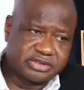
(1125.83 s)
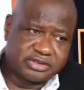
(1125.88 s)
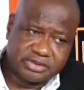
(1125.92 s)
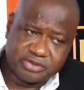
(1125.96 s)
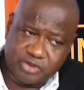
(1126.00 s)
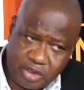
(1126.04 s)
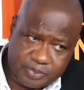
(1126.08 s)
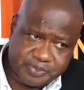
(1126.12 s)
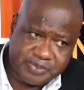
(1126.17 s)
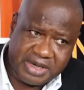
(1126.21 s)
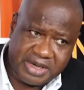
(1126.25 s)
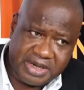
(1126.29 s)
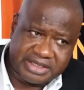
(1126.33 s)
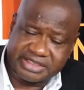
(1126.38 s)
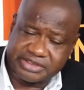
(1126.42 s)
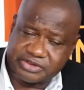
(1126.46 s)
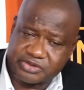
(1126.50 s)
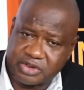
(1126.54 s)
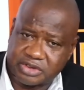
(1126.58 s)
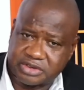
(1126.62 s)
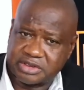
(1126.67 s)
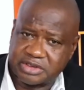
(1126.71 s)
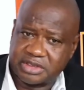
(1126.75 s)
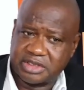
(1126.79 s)
Northern
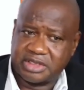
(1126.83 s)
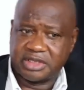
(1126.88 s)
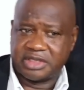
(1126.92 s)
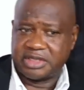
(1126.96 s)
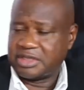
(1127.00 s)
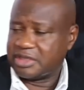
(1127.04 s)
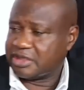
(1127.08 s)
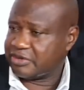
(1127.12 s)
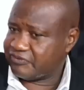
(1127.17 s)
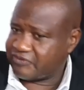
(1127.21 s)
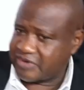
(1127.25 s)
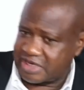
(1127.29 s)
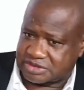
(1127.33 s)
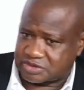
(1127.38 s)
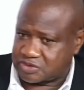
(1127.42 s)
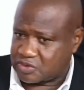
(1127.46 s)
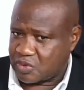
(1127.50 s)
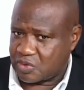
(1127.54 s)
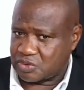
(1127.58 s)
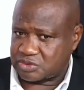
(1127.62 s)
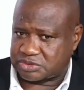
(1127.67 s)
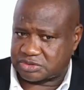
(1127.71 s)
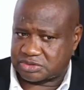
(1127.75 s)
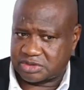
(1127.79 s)
Region, West
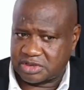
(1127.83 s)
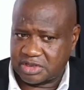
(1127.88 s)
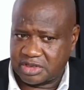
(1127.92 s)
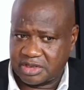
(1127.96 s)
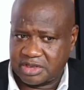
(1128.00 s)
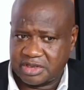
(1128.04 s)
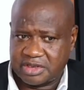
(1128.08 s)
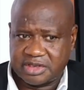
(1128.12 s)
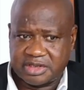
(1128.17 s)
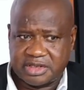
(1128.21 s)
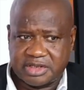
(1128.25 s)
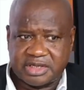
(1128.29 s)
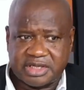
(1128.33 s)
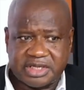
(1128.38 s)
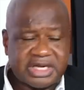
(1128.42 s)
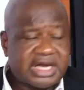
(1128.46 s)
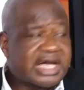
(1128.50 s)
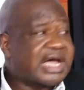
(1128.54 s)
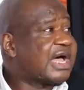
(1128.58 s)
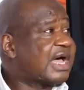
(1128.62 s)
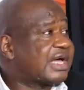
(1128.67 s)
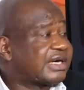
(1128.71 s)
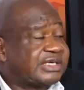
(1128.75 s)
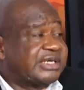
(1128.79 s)
Coast.
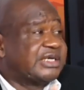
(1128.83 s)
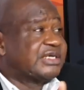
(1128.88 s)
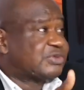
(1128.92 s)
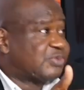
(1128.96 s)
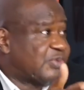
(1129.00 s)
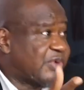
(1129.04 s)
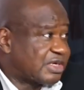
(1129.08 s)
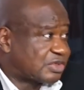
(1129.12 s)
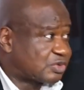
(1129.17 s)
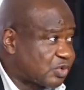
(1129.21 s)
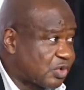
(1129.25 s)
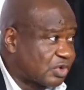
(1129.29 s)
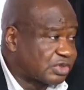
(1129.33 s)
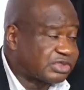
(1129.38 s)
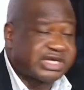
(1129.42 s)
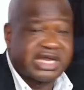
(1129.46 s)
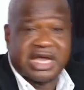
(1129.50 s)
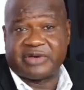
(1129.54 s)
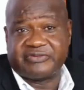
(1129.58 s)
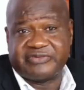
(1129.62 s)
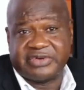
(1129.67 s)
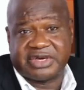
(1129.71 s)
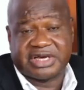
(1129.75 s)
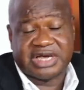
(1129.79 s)
At least West Coast
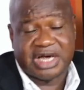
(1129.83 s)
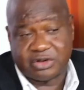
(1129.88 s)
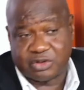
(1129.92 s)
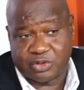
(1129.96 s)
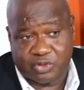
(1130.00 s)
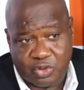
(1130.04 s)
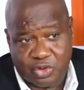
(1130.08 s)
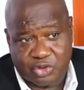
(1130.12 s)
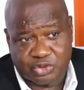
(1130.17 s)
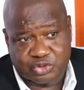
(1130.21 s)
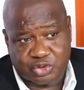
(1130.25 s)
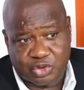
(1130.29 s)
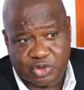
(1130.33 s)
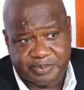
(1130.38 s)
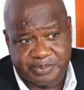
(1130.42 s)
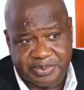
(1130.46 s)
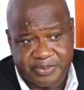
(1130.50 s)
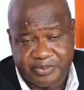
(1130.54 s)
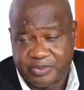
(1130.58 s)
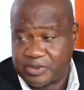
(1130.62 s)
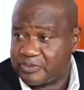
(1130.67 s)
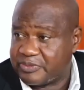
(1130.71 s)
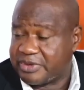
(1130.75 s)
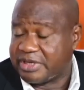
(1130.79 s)
here, we cannot control
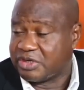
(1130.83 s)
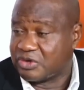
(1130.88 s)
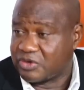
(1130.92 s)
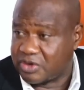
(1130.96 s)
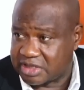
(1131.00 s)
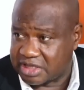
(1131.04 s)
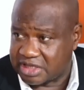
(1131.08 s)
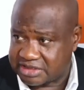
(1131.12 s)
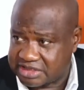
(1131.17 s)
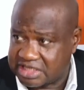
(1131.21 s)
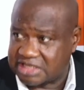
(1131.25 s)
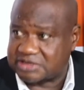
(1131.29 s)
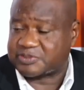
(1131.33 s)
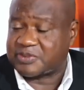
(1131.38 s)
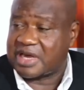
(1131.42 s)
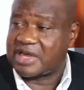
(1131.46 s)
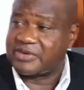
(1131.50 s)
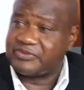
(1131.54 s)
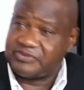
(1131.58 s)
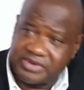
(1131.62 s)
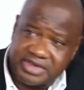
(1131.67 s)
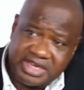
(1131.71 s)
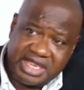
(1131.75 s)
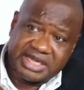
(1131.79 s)
people. We know that. That's
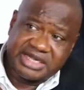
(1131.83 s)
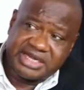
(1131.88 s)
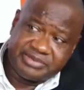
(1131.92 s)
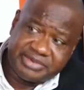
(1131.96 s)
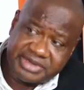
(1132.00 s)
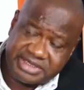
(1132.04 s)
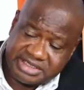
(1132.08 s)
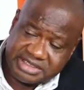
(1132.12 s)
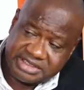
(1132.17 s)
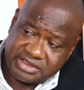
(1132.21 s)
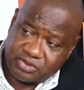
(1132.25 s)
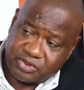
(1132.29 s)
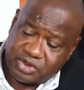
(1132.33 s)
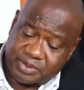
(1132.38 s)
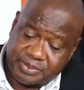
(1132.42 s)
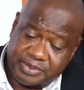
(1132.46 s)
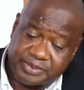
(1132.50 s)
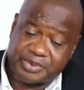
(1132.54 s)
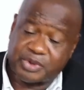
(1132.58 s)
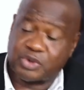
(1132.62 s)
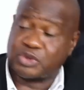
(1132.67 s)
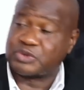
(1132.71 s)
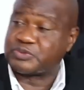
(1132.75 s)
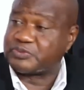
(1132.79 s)
why we are limiting the
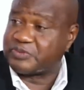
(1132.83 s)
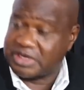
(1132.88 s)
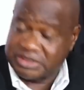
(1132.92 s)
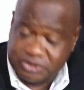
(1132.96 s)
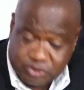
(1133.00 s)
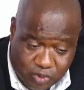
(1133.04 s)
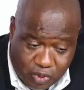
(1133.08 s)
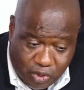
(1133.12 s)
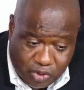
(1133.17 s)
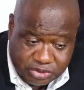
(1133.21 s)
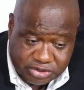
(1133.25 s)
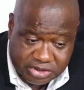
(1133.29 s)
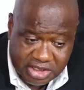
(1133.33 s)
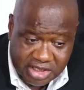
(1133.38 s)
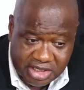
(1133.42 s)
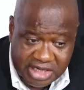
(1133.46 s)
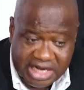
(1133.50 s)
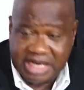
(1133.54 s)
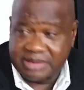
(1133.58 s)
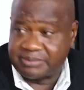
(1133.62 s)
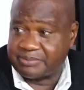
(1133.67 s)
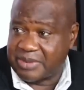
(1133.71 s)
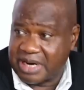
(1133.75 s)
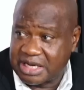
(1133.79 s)
orbit. Because West Coast
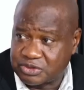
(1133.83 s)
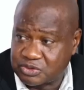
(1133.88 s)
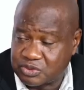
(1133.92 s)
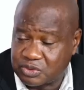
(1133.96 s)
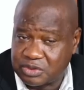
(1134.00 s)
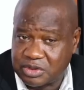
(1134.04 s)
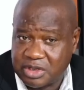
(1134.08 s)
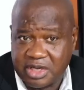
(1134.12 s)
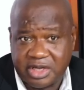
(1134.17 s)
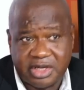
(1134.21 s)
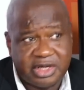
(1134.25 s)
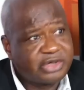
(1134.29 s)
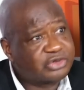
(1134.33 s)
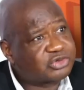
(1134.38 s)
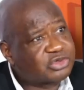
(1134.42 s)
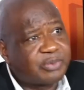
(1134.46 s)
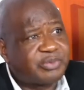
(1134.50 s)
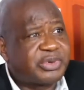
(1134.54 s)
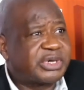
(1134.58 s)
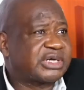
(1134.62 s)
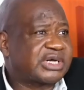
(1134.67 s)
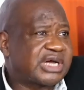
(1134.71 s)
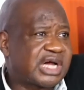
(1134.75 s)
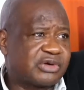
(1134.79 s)
and Banjul,
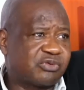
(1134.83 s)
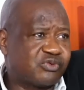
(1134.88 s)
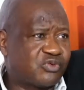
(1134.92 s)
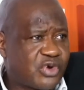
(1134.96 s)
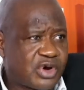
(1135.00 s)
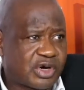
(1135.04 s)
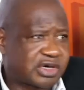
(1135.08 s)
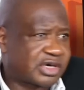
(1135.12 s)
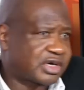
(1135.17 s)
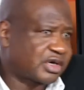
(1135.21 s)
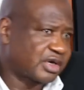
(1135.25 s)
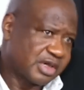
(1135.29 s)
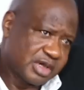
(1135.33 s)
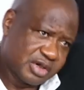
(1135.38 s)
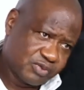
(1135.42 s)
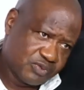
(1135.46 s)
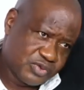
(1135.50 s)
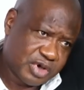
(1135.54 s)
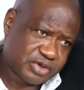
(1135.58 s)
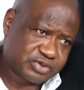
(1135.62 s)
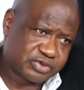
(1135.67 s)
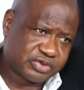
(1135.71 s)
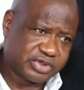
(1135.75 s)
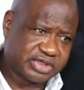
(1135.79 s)
somebody can walk
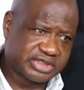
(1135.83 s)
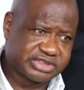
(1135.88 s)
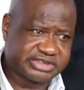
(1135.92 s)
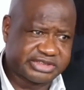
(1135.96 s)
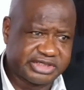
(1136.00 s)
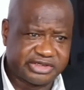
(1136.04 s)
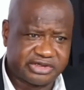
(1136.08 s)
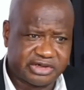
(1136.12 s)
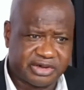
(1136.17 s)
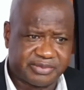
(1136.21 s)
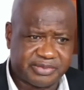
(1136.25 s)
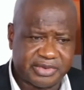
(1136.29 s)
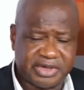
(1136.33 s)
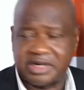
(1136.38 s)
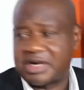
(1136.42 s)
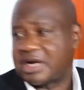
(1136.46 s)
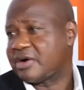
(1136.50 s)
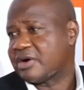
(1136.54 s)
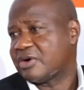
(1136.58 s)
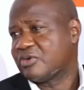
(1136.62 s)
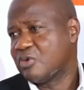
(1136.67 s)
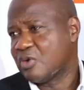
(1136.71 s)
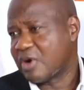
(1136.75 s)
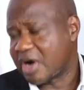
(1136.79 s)
to the stadium.
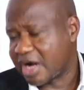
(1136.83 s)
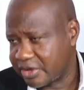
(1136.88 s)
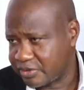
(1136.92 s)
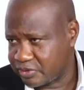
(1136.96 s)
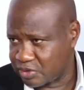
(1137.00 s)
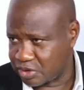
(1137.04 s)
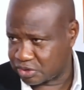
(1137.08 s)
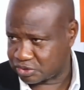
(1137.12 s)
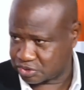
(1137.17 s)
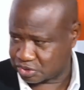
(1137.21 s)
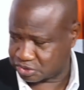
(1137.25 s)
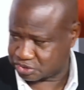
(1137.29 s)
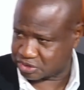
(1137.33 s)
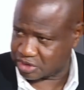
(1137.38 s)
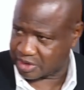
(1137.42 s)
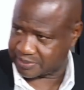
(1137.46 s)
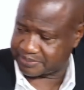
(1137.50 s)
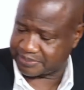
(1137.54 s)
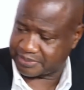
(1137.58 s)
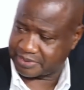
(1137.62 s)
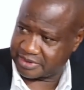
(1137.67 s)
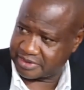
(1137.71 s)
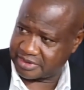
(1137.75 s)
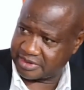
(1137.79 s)
Who are you going to
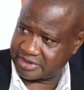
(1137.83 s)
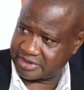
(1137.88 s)
stop?